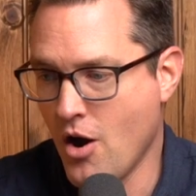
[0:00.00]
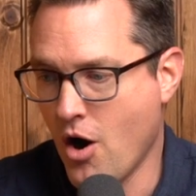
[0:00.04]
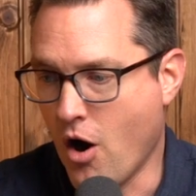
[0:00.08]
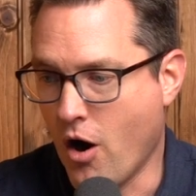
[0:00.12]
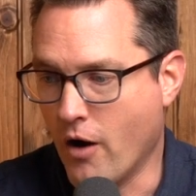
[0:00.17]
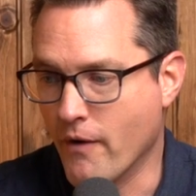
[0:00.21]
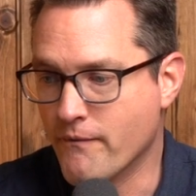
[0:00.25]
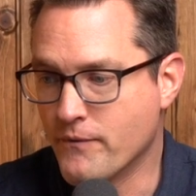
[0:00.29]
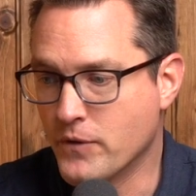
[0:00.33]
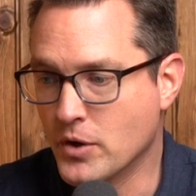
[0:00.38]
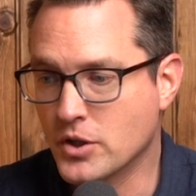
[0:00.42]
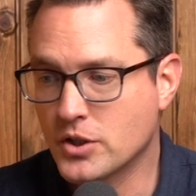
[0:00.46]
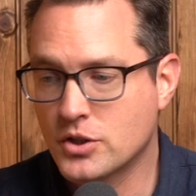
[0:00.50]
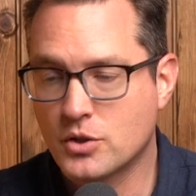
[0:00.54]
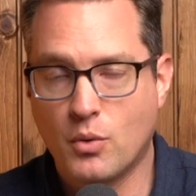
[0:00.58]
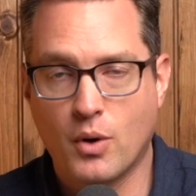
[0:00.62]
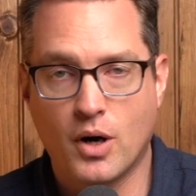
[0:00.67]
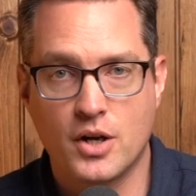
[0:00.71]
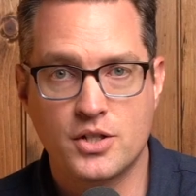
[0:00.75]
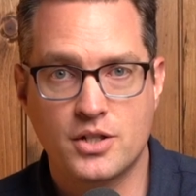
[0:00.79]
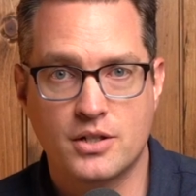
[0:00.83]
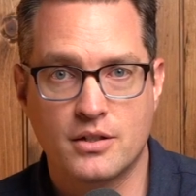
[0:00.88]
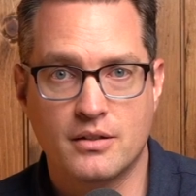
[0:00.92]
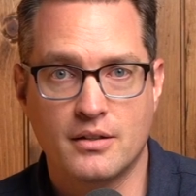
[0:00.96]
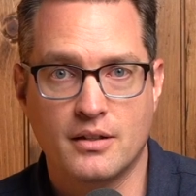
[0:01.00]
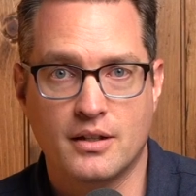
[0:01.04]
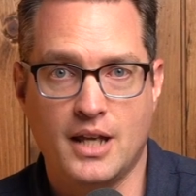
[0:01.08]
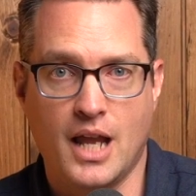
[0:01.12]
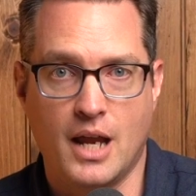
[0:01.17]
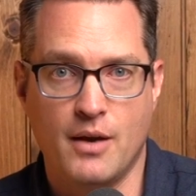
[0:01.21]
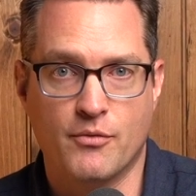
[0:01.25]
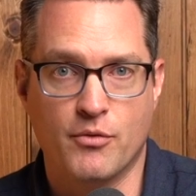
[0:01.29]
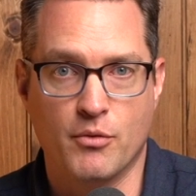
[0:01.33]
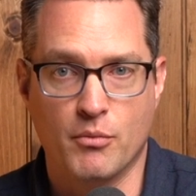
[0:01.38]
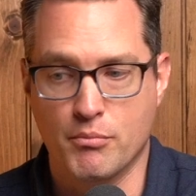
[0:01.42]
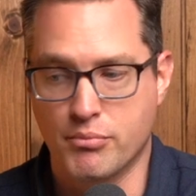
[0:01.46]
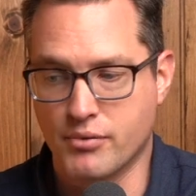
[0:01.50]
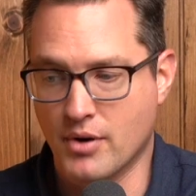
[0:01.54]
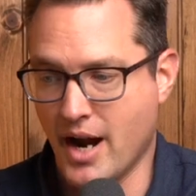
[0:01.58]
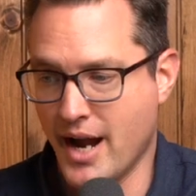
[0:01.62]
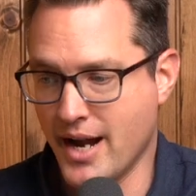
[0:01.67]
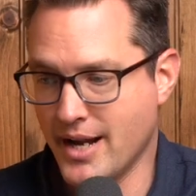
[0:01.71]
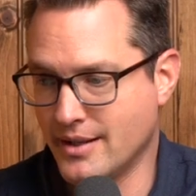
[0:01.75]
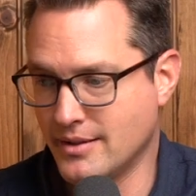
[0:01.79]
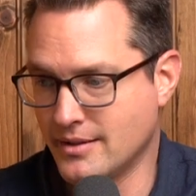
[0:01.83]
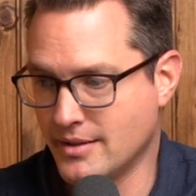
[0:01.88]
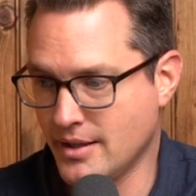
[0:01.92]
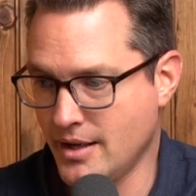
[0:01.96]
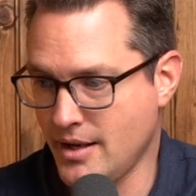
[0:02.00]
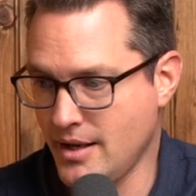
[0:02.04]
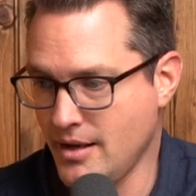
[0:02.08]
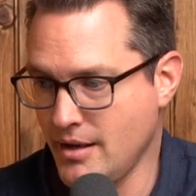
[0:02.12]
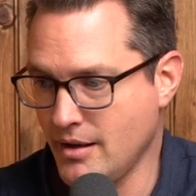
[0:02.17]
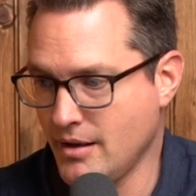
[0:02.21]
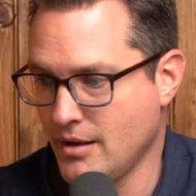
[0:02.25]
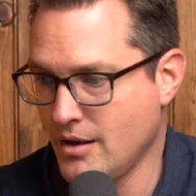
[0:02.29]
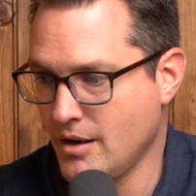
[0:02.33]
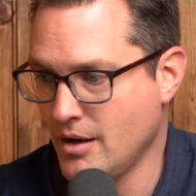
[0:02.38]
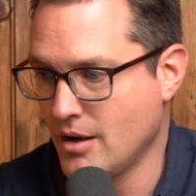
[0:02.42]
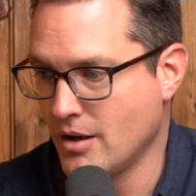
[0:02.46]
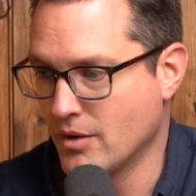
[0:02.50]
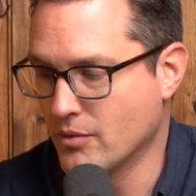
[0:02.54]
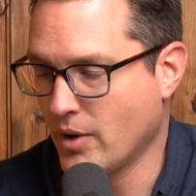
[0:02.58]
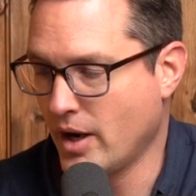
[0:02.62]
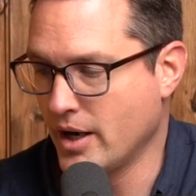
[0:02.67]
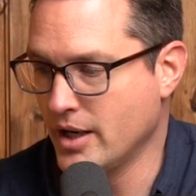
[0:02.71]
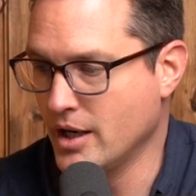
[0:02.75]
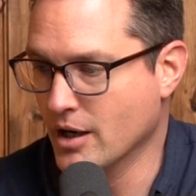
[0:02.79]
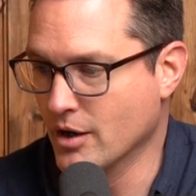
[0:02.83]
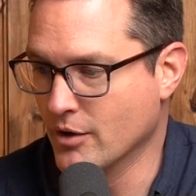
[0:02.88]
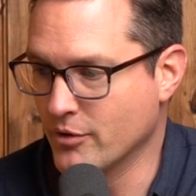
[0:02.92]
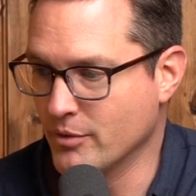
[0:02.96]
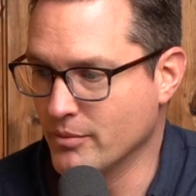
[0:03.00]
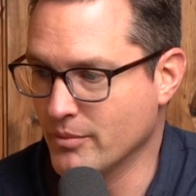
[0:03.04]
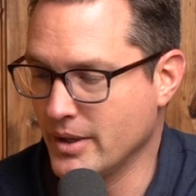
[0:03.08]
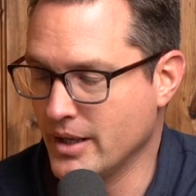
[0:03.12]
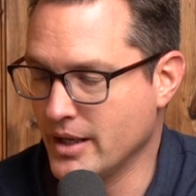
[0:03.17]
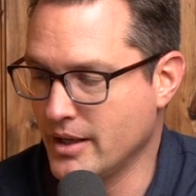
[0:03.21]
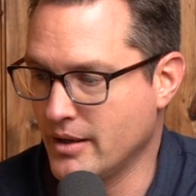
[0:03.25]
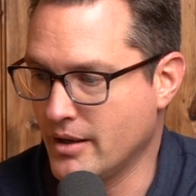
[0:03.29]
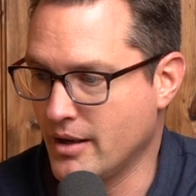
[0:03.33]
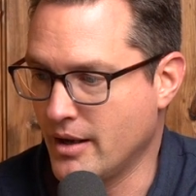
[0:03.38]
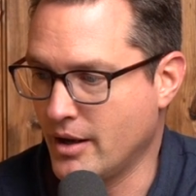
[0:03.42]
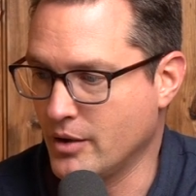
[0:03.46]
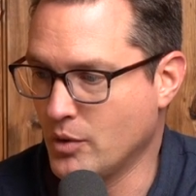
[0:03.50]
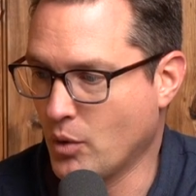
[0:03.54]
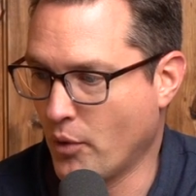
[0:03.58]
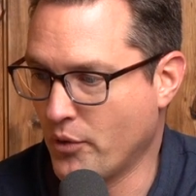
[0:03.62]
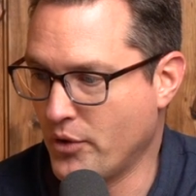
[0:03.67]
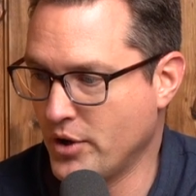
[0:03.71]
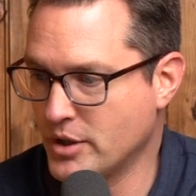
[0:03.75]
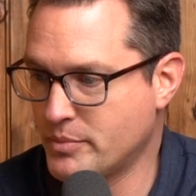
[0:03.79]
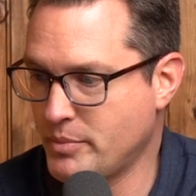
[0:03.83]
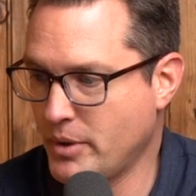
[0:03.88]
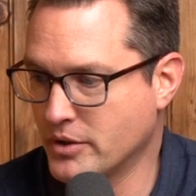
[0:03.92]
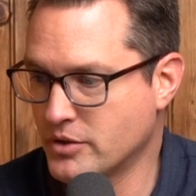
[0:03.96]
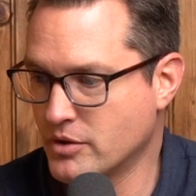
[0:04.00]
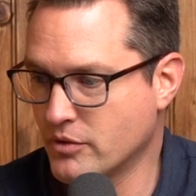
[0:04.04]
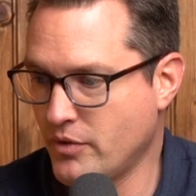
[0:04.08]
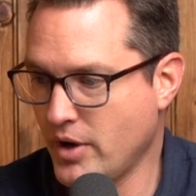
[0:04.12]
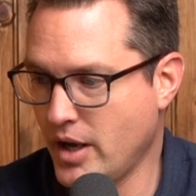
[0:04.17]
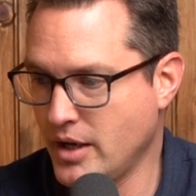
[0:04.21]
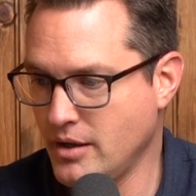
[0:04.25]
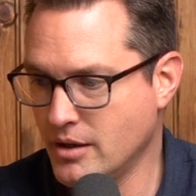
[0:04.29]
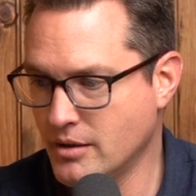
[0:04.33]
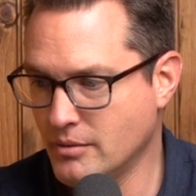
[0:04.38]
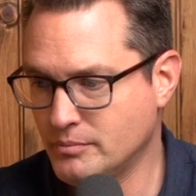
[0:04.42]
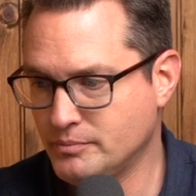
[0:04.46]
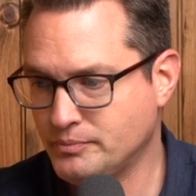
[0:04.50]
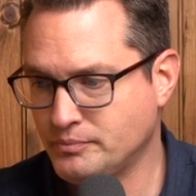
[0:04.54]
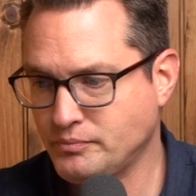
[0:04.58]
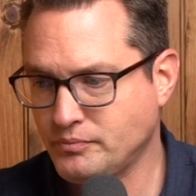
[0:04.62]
Our first question came from Brian D., right here from in Northeast Pennsylvania.